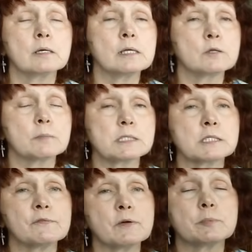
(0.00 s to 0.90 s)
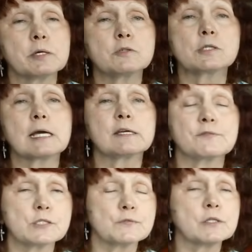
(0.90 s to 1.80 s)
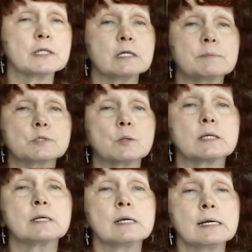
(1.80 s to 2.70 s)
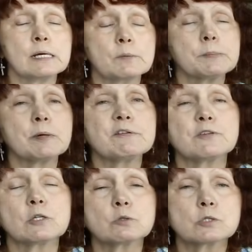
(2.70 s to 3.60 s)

either myself or Brother Dan, if he's feeling up to it, and we pray for you.